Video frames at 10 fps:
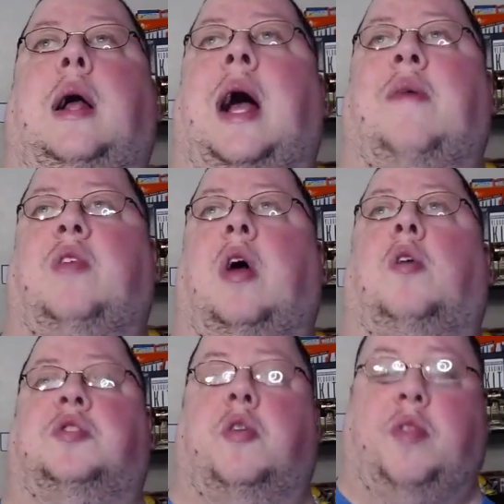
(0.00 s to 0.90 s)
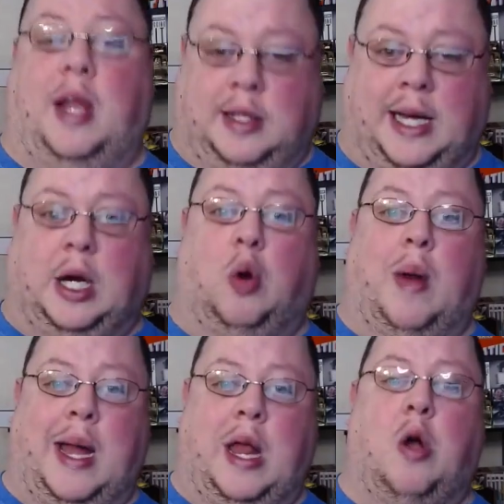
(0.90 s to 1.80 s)
have to also thank Let Go
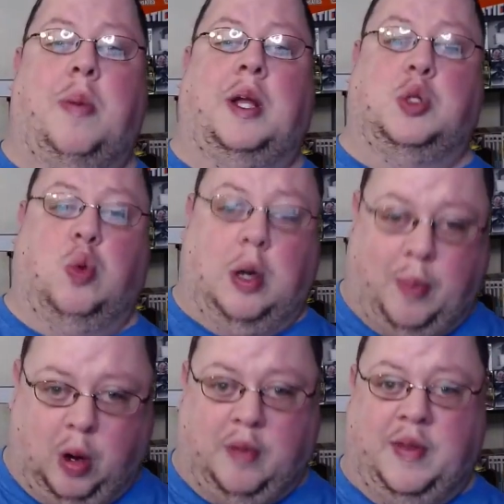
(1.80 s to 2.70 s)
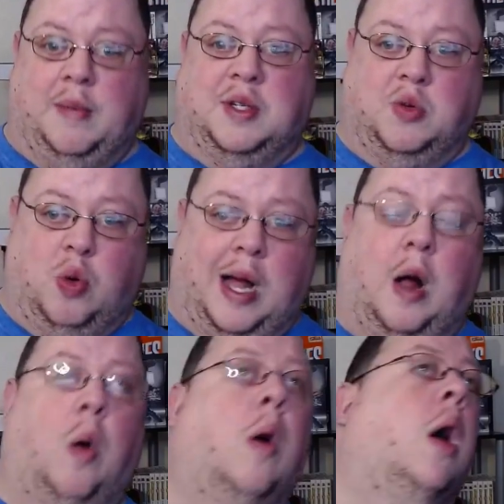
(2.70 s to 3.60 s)
Radio, because we're a part of them as
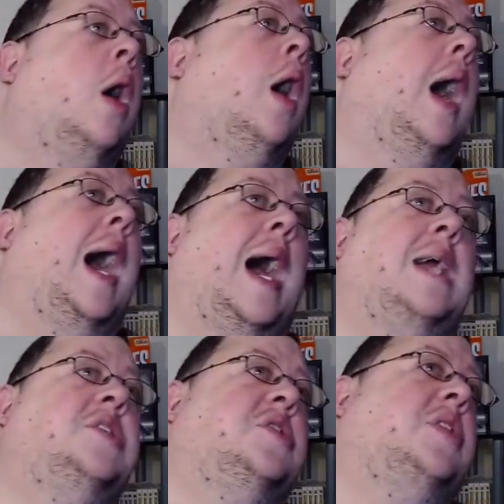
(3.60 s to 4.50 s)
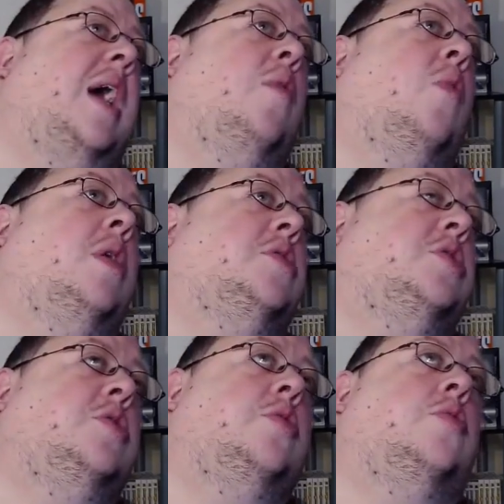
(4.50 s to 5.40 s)
well. I want
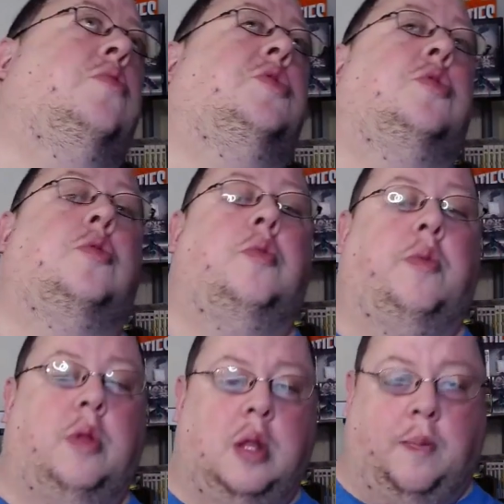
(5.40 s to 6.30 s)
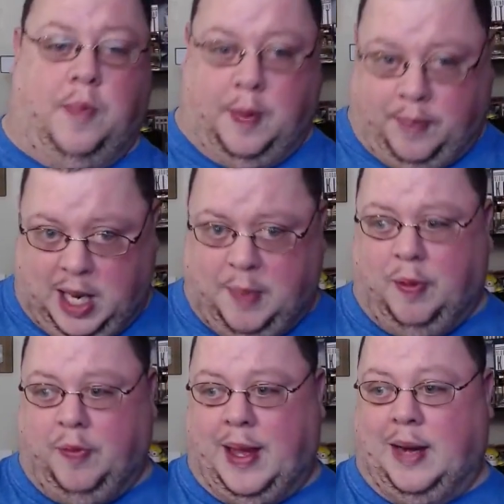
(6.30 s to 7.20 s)
to the people
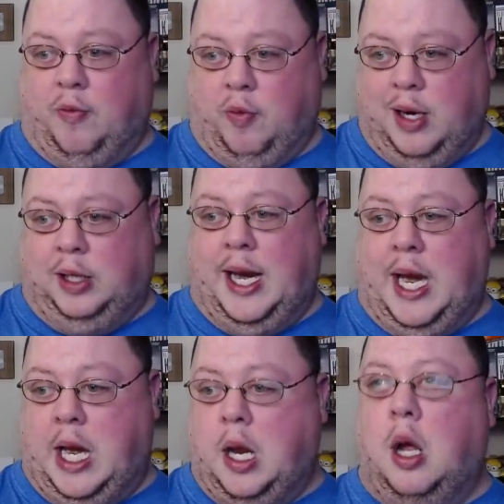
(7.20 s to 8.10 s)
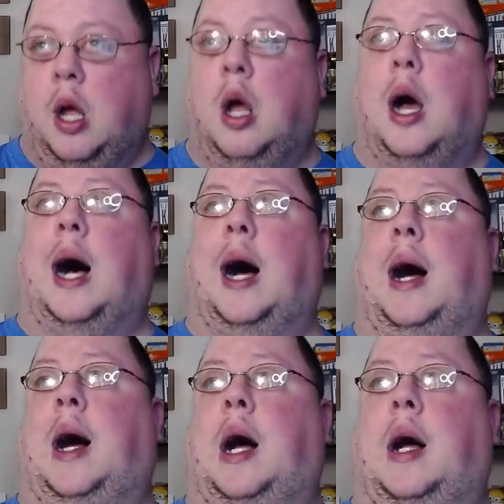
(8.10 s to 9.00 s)
that have really
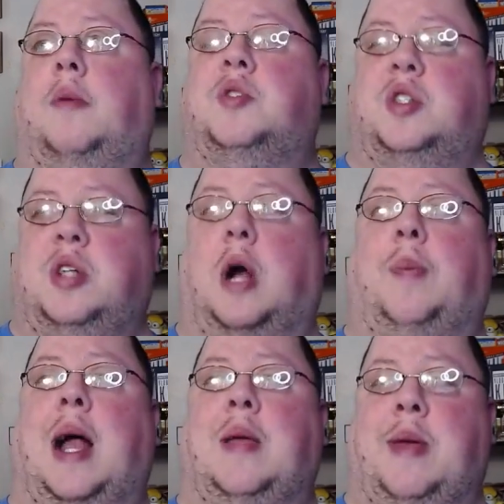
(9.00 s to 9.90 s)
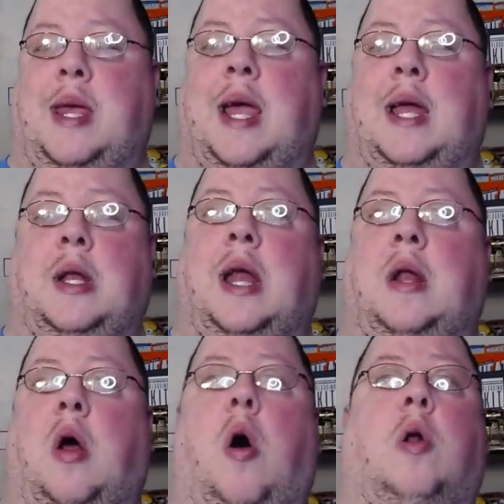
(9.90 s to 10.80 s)
stuck by me, and
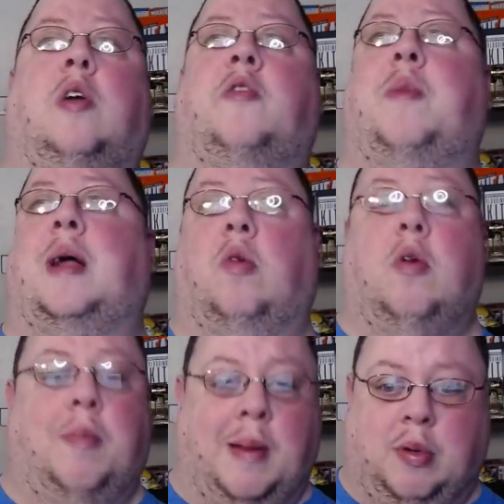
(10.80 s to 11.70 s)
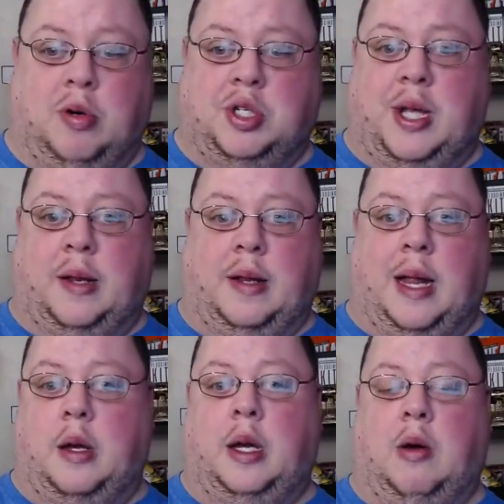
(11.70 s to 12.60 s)
all of my group members that
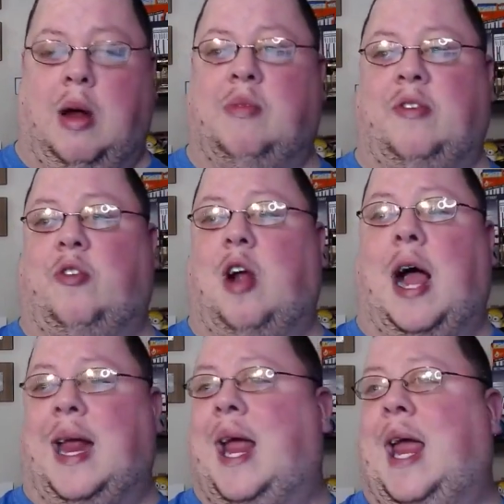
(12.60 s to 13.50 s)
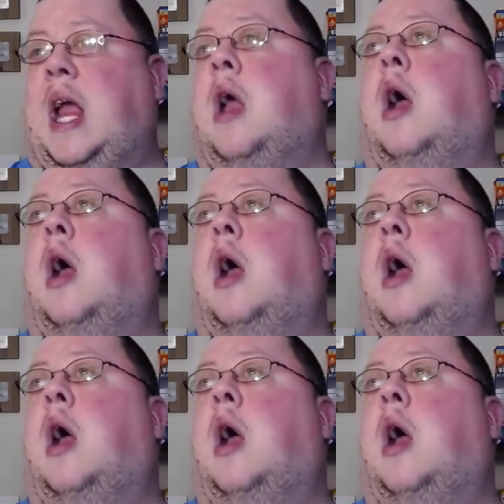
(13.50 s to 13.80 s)
every Friday,